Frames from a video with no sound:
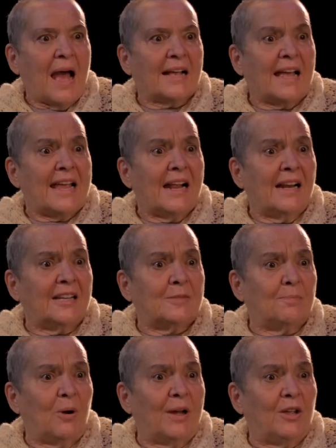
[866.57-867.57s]
An
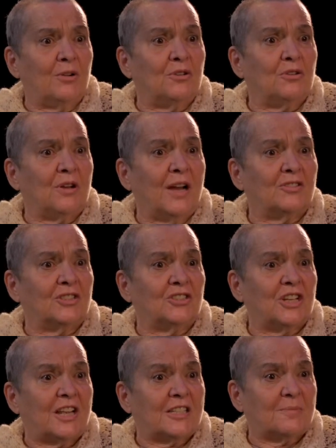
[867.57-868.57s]
English boy who knew how to
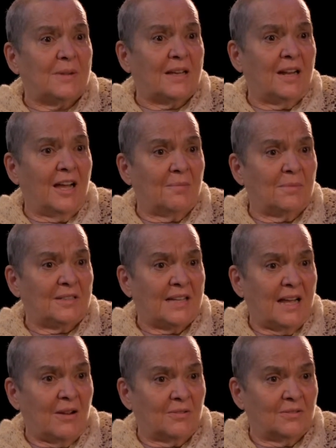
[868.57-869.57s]
chase me and hunt me
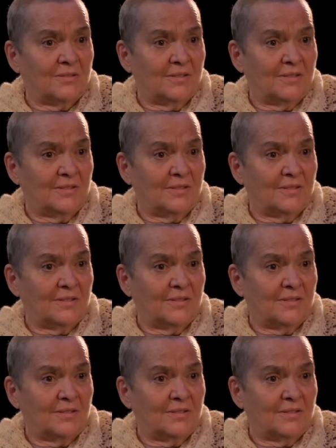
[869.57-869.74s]
down.